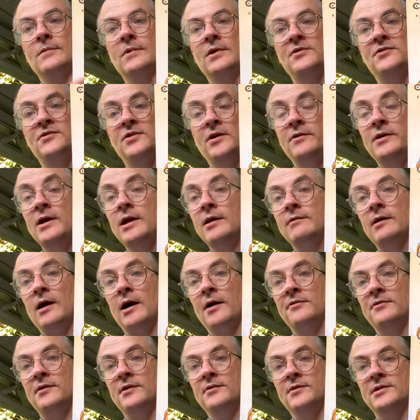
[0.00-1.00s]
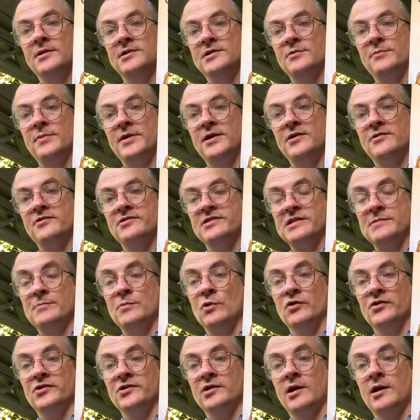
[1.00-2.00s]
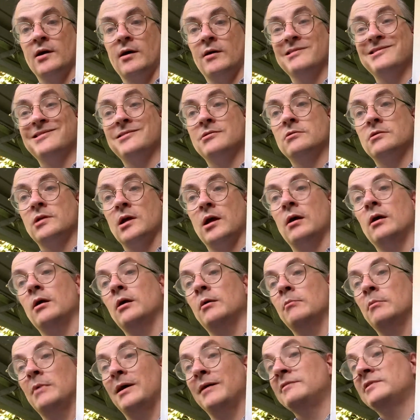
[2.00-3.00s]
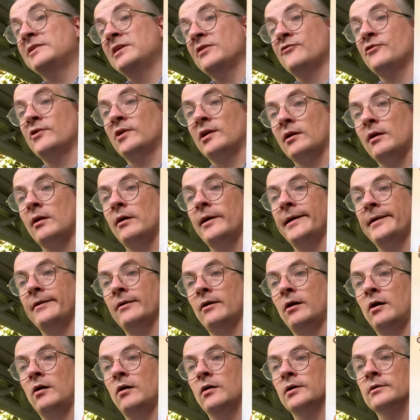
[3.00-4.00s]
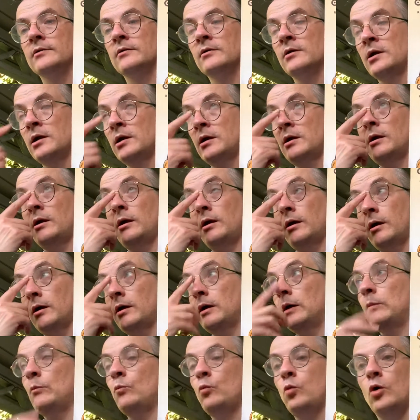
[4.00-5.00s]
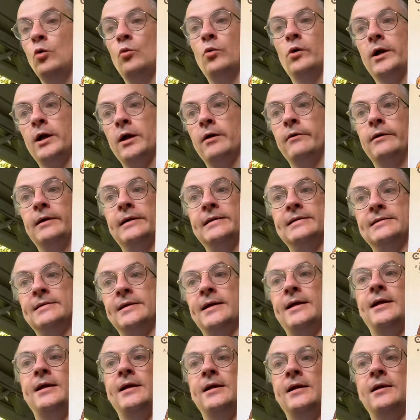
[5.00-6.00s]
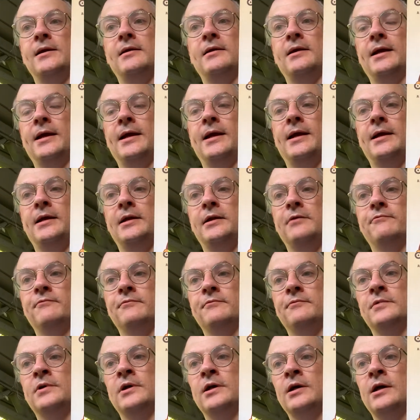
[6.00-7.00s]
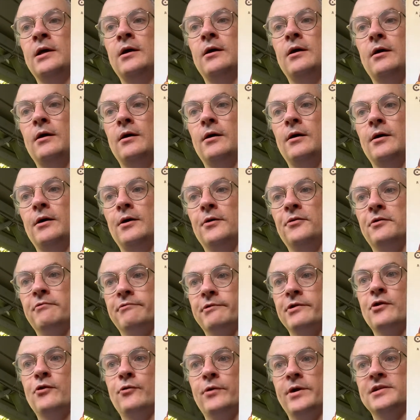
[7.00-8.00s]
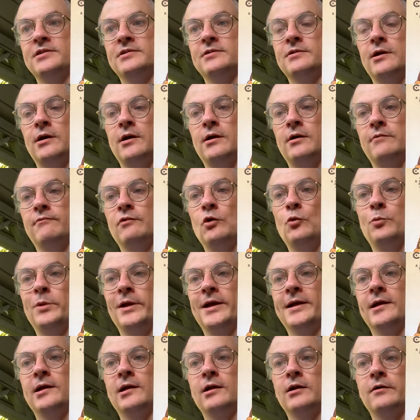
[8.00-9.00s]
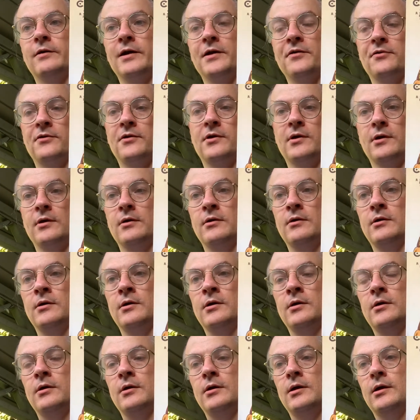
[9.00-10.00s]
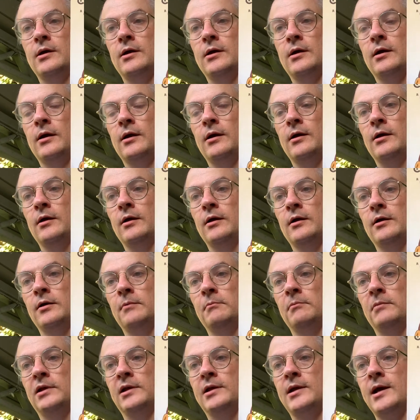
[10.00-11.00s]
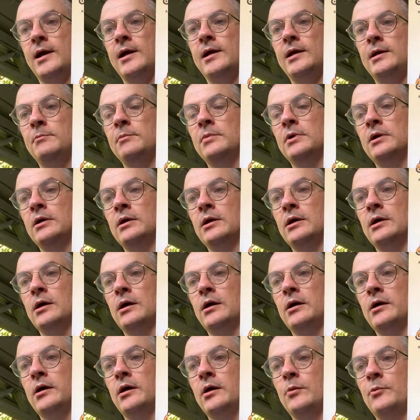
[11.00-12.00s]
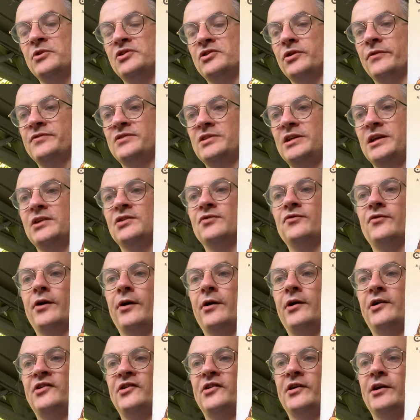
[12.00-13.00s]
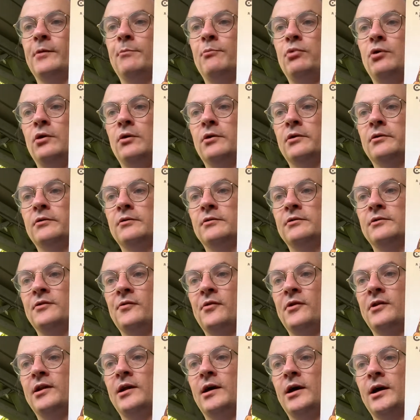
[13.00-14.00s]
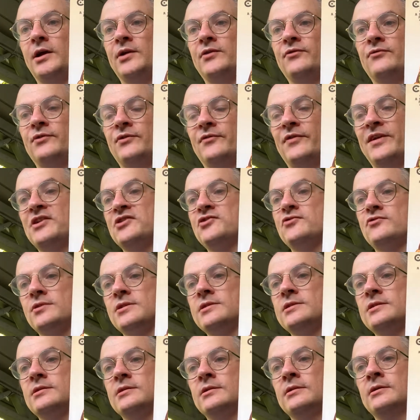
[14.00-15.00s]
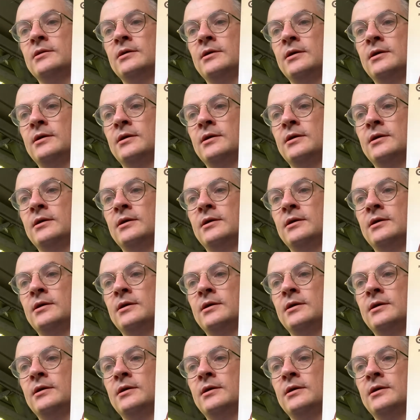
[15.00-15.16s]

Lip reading: I think this would be an interesting book to cast a different light on what we're currently seeing in the RuneQuest role-playing Glorantha game, which obviously is focusing upon the lives of adventurers